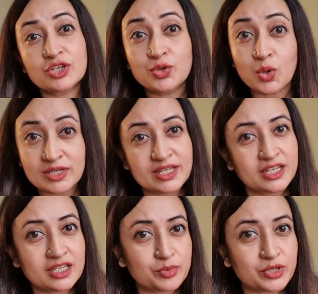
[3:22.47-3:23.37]
your skin
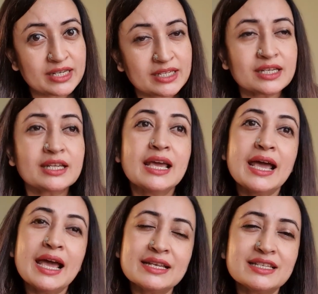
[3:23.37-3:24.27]
is protected,
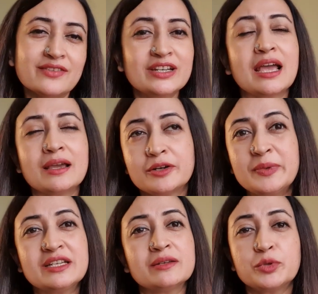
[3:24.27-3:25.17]
and definitely
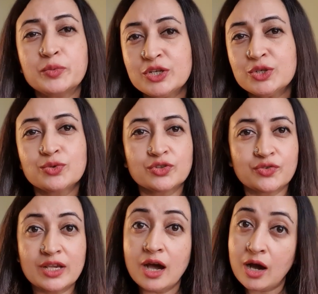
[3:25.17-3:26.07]
repeat it between 2 to
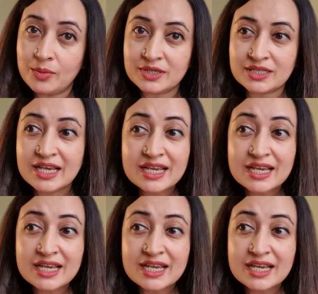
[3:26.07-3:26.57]
3 hours.